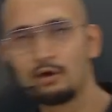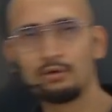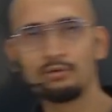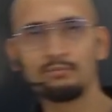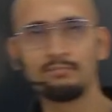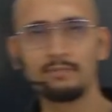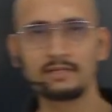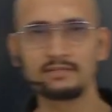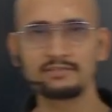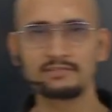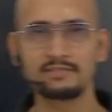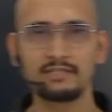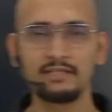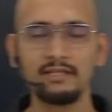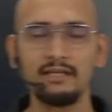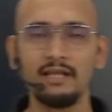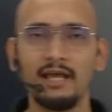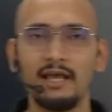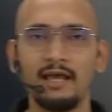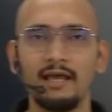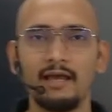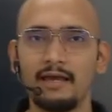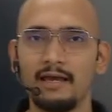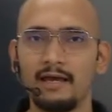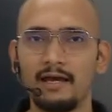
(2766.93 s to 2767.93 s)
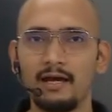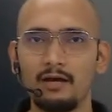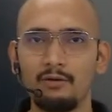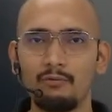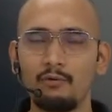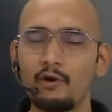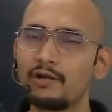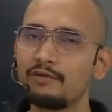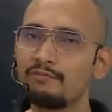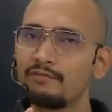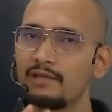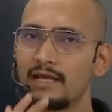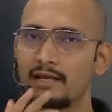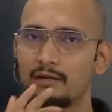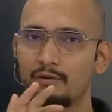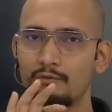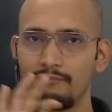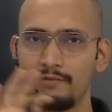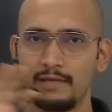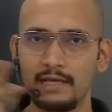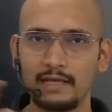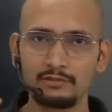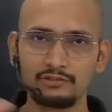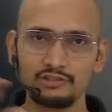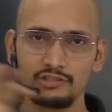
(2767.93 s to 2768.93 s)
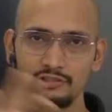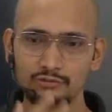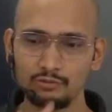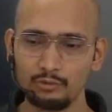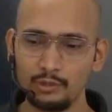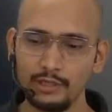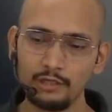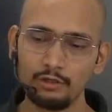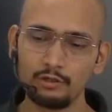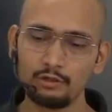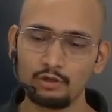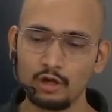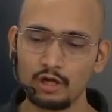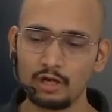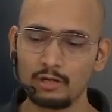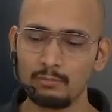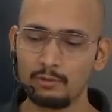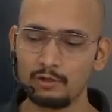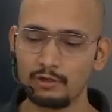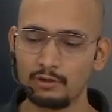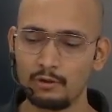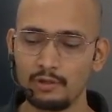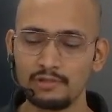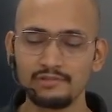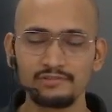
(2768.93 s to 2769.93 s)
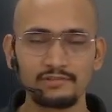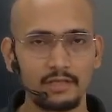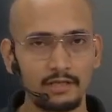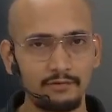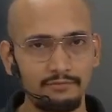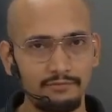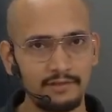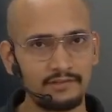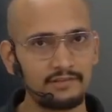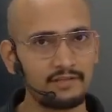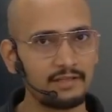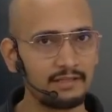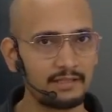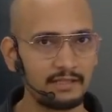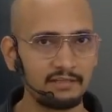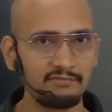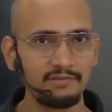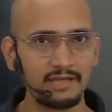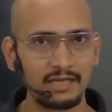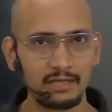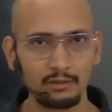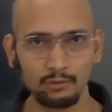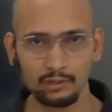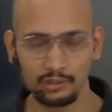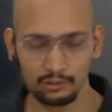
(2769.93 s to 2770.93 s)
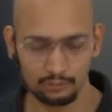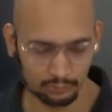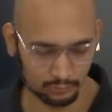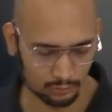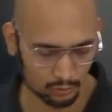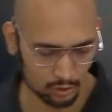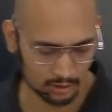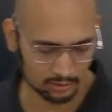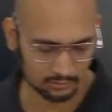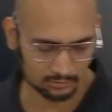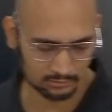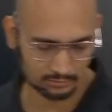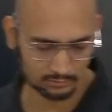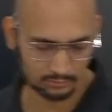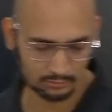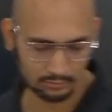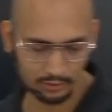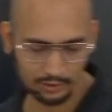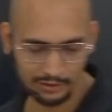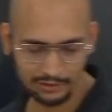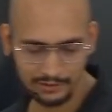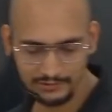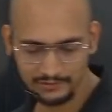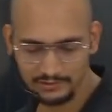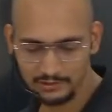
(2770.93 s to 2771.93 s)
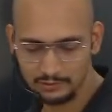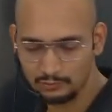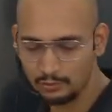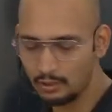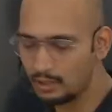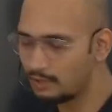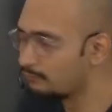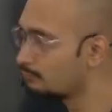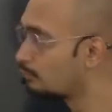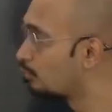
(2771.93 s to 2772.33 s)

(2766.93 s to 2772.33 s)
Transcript: but still what we are just going to talk about on surface, and then we are going to talk, or you can say solve more